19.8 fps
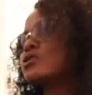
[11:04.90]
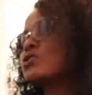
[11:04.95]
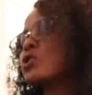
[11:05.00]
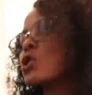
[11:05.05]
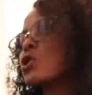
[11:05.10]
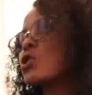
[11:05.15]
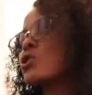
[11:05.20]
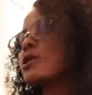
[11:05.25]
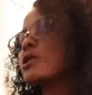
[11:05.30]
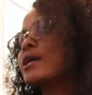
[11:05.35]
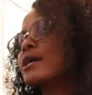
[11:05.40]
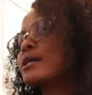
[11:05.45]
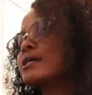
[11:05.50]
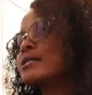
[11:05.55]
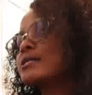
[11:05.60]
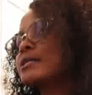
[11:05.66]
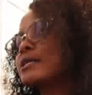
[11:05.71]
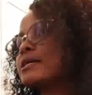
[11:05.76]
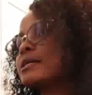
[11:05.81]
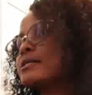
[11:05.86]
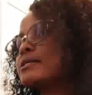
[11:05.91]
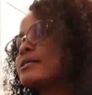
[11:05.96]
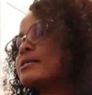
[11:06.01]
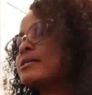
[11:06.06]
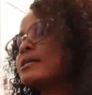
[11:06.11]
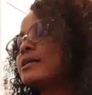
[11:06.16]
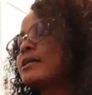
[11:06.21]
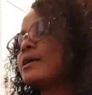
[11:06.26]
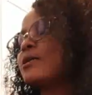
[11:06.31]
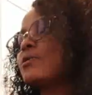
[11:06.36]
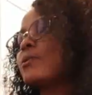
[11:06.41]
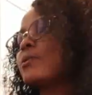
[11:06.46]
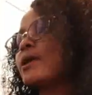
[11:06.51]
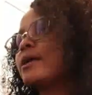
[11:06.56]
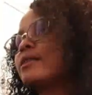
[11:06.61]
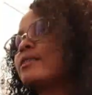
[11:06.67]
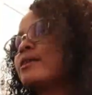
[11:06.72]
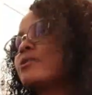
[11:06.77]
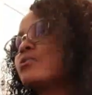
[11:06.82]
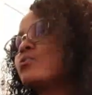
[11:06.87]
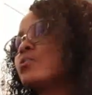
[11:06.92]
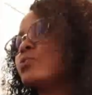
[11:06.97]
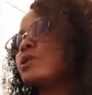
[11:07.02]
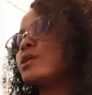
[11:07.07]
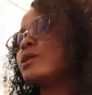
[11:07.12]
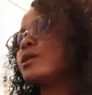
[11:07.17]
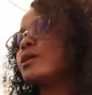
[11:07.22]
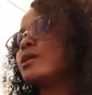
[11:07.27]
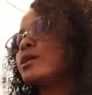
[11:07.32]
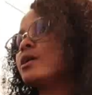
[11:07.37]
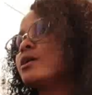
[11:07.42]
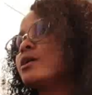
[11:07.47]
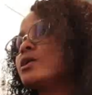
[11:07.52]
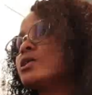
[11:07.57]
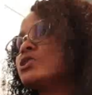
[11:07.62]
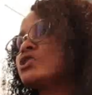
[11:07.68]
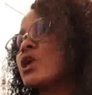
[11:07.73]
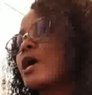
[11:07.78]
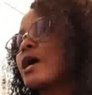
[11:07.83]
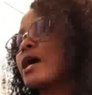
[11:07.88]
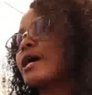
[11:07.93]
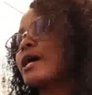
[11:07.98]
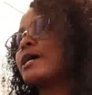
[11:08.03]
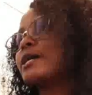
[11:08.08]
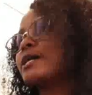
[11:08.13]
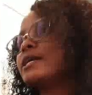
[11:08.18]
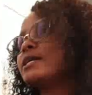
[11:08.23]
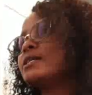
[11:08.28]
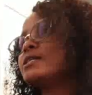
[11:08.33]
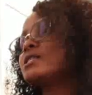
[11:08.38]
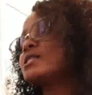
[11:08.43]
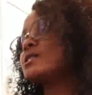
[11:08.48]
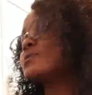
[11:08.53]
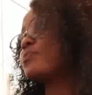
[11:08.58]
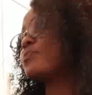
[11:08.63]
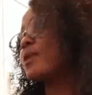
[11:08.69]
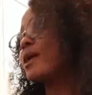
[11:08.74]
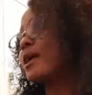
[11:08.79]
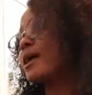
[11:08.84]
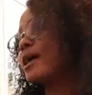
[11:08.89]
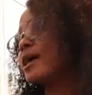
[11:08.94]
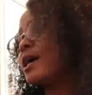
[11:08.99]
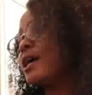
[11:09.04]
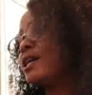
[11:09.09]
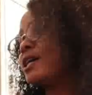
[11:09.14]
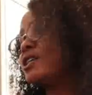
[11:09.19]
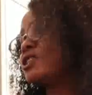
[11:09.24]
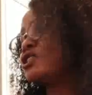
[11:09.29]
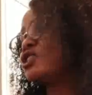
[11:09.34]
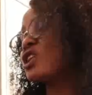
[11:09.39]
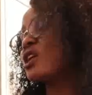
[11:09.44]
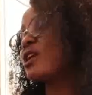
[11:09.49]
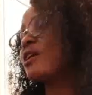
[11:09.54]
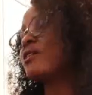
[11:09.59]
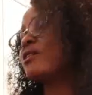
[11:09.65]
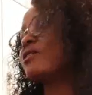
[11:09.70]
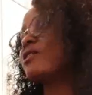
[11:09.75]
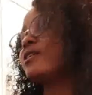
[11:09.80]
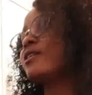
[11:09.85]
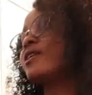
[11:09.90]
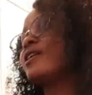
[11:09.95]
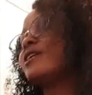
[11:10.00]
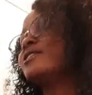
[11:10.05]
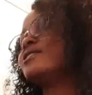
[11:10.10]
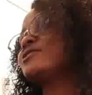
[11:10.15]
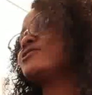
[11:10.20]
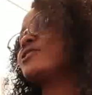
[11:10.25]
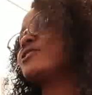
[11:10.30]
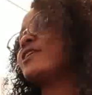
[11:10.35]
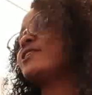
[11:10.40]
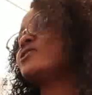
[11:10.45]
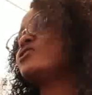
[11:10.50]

connected in a way that we try and inspire each other and try